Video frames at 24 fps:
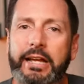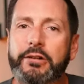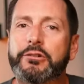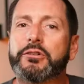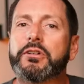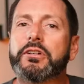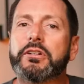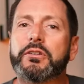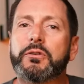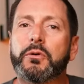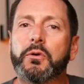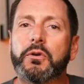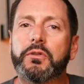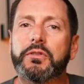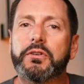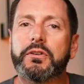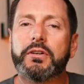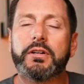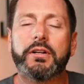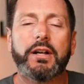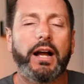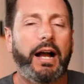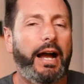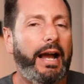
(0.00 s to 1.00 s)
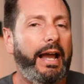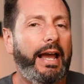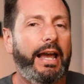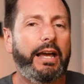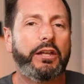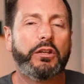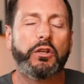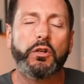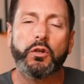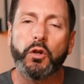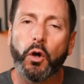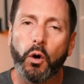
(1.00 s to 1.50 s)
ignorant northerner, I
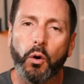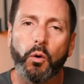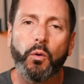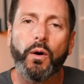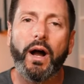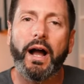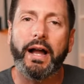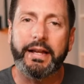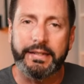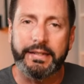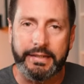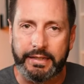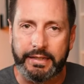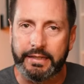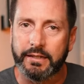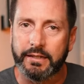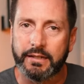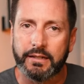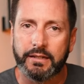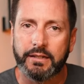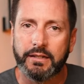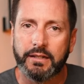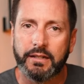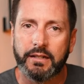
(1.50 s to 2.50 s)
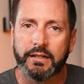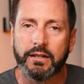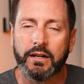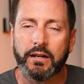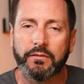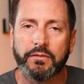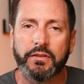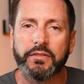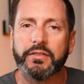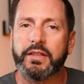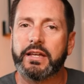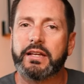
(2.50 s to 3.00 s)
had no idea
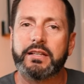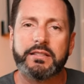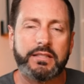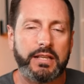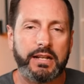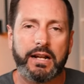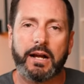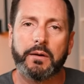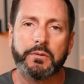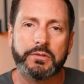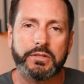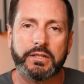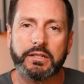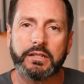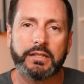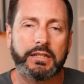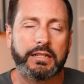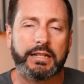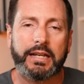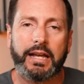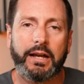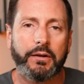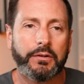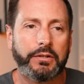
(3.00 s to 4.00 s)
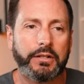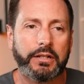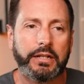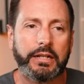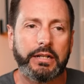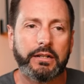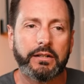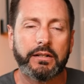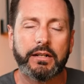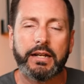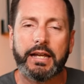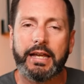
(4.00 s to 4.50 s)
of the things that I was going to encounter
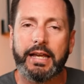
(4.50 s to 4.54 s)
here.